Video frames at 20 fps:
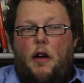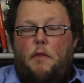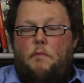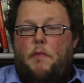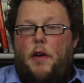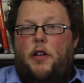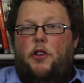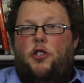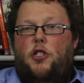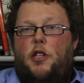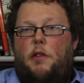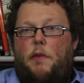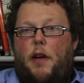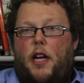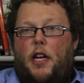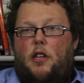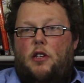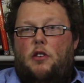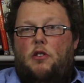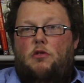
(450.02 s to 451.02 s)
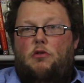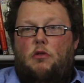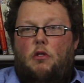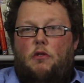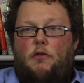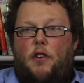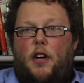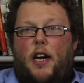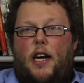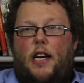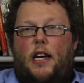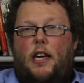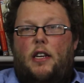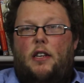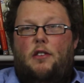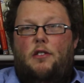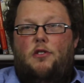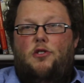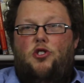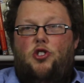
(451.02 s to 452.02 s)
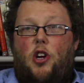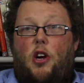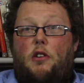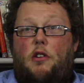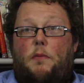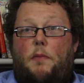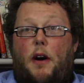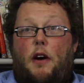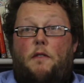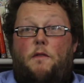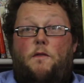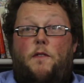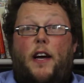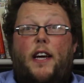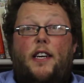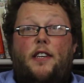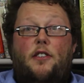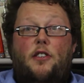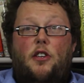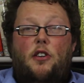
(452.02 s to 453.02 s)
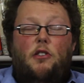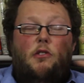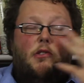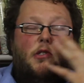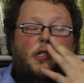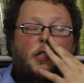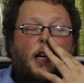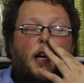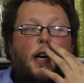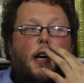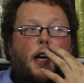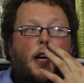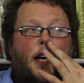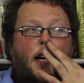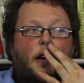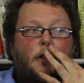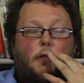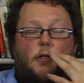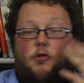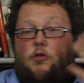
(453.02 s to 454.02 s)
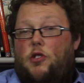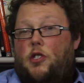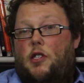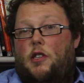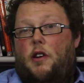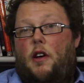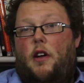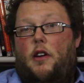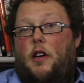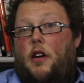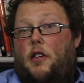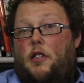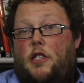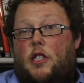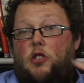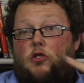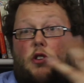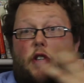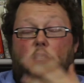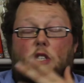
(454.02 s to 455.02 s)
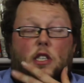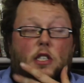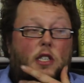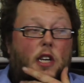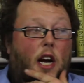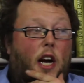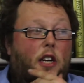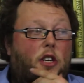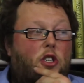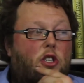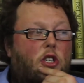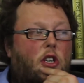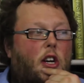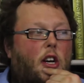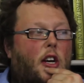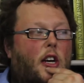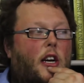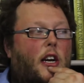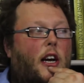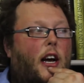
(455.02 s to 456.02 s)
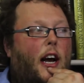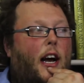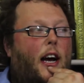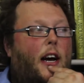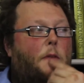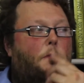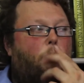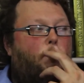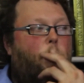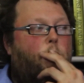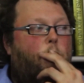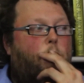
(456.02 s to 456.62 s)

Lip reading: mention them, make sort of a joke about fake news, which was a nice, interesting touch. I